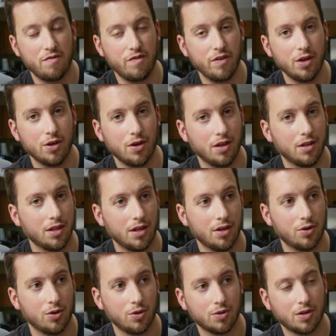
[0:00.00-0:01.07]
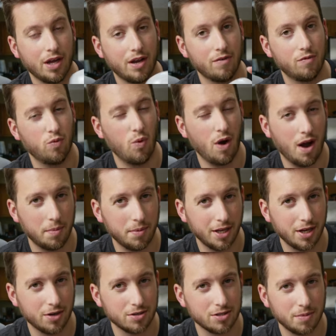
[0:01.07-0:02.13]
feel a little kind of
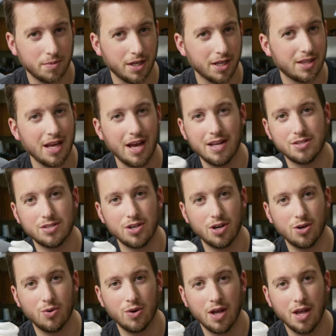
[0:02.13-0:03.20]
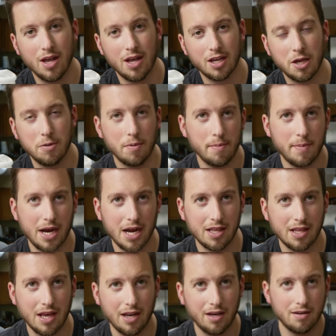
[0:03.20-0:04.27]
wobbly or something like that. So keep in
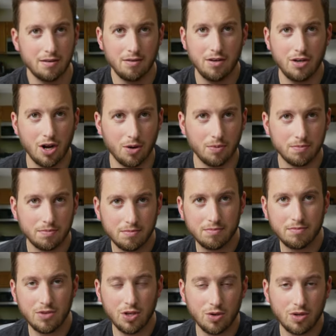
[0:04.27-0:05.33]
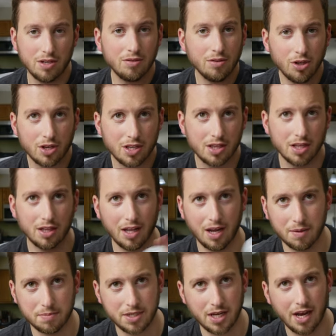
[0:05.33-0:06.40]
mind that, you know, you can look at the
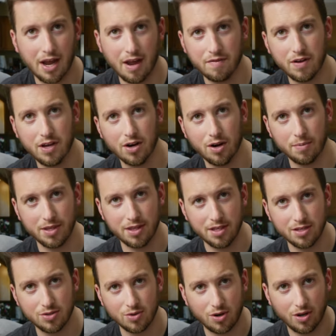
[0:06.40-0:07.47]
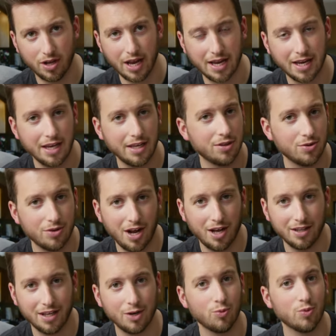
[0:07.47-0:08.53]
lamps I have here. I mean, these are all hanging. They're
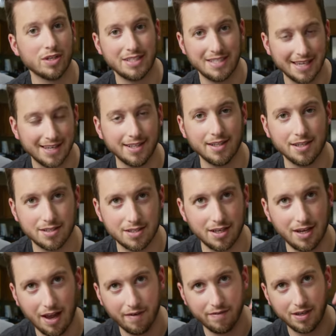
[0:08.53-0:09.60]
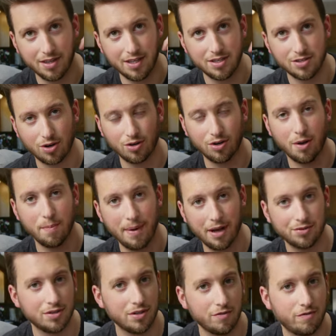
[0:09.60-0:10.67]
not like ridiculously heavy. These aren't
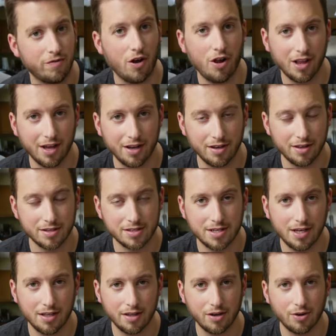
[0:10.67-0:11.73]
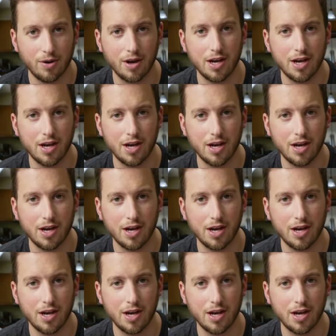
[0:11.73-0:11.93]
about to fall out of the ceiling or